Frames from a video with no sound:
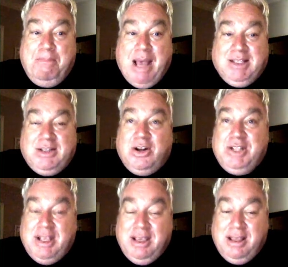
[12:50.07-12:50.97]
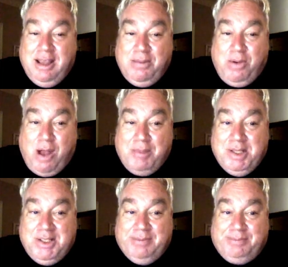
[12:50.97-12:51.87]
best articulate a
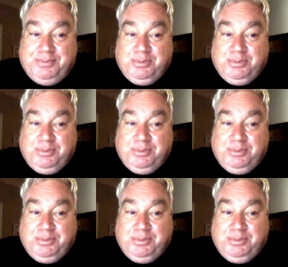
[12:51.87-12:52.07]
promise